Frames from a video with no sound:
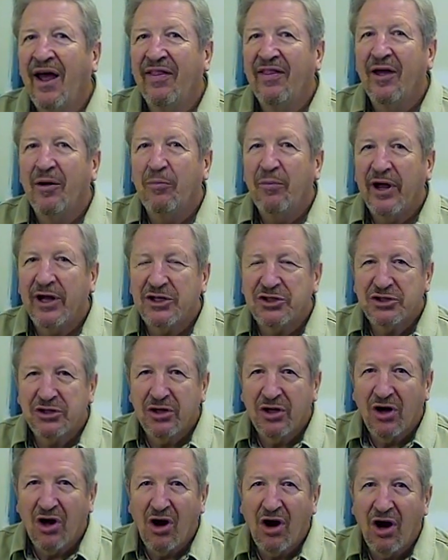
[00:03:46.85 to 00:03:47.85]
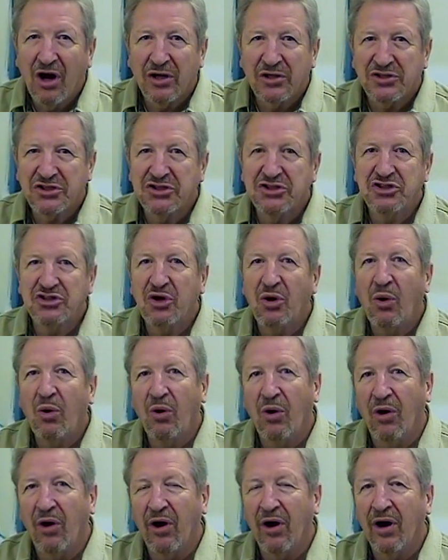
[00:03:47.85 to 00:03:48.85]
that makes your heart
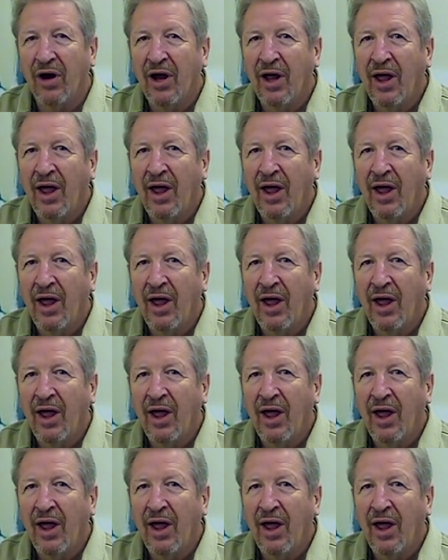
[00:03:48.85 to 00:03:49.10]
soar,